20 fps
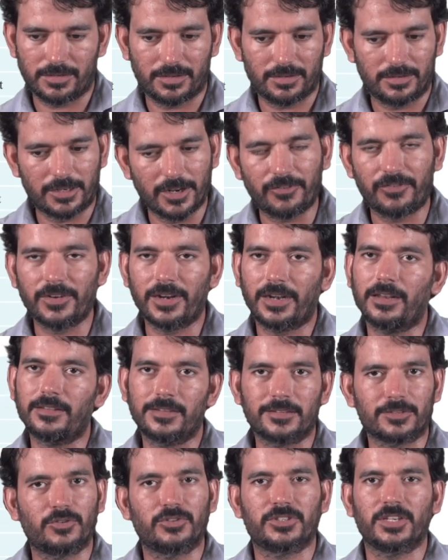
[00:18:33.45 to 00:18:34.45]
definitely
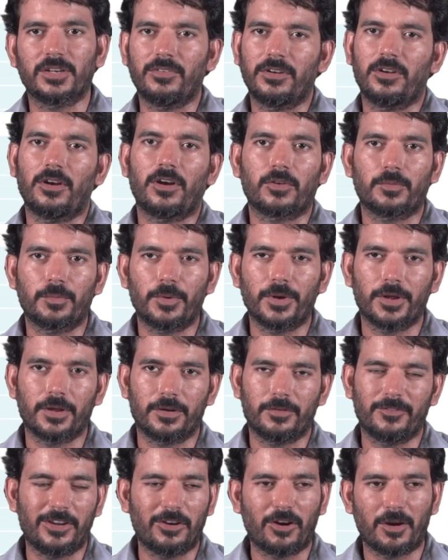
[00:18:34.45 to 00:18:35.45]
this question will not
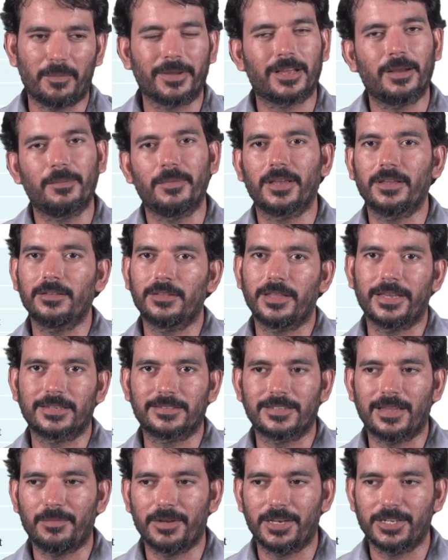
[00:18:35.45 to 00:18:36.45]
be coming in the
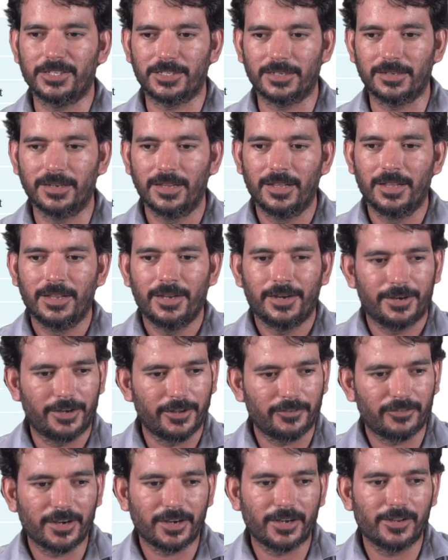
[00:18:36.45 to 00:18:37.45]
examination.
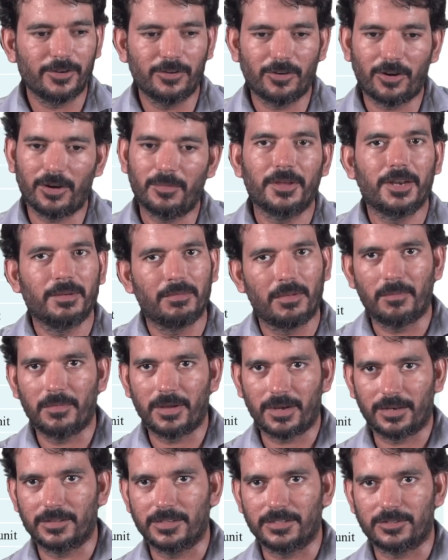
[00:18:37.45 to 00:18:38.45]
Definitely you will not be
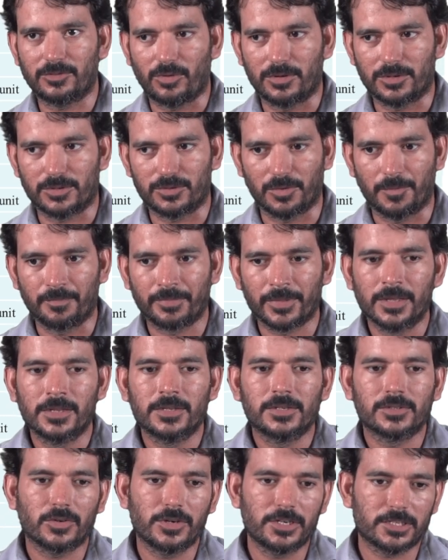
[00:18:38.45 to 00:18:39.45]
remembering this also.
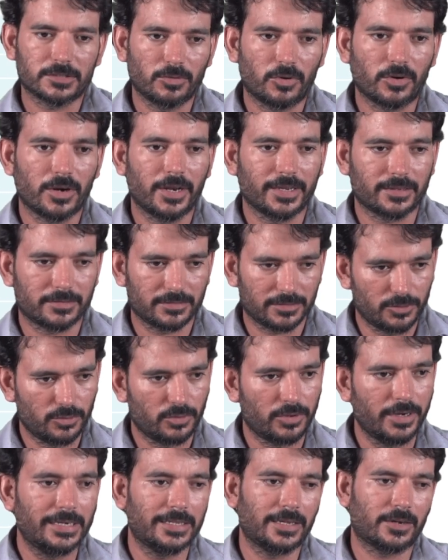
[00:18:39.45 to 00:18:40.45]
So it's more like you
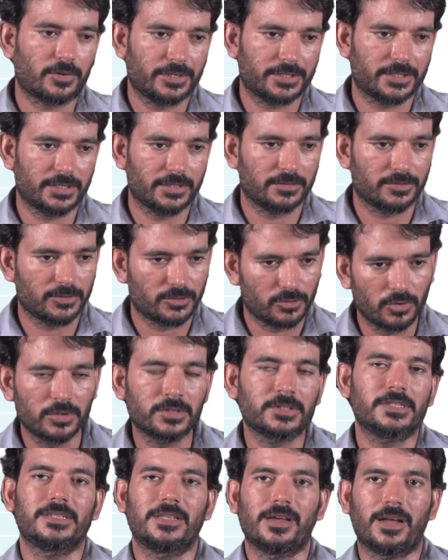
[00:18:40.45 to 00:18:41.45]
read the question, you
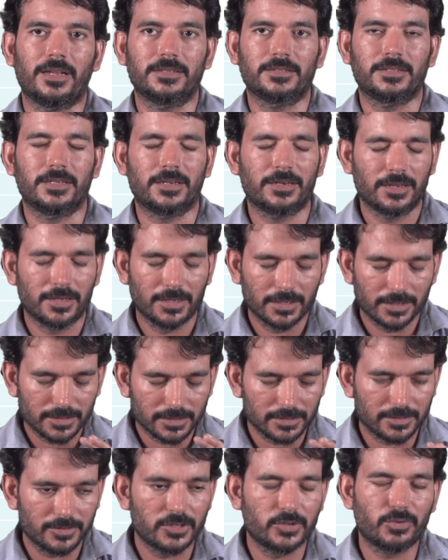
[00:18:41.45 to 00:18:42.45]
don't see the answer,
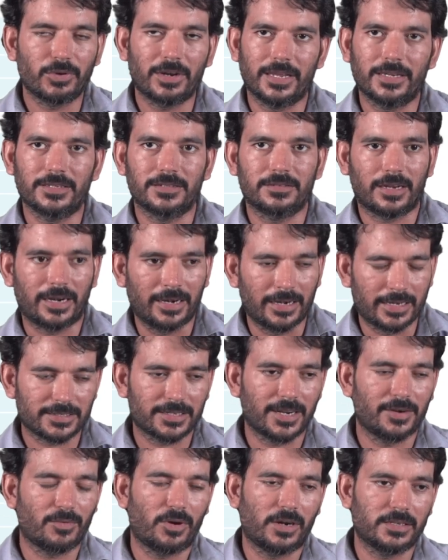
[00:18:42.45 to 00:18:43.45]
visualize,
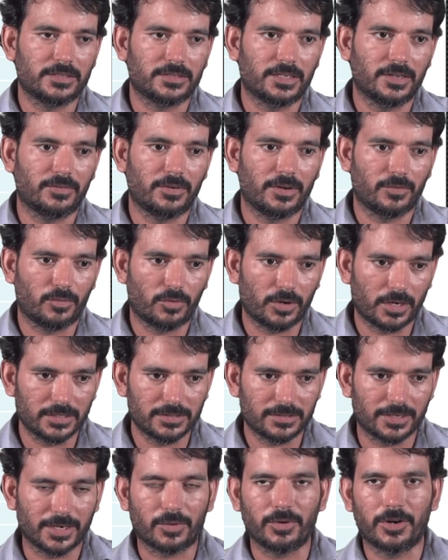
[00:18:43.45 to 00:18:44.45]
understand what is given, what
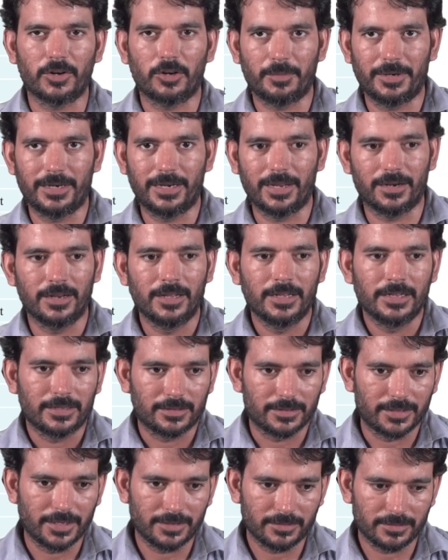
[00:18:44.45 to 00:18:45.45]
is required to be done,
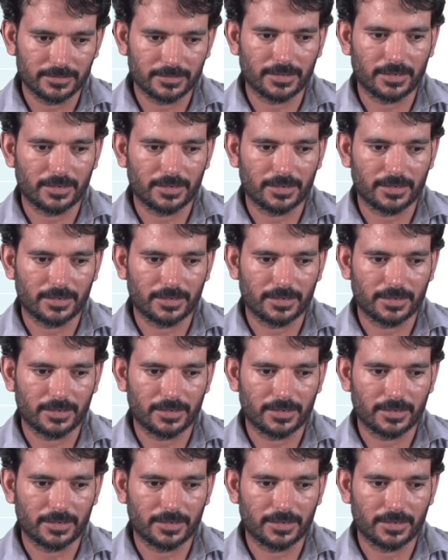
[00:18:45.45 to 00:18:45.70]
then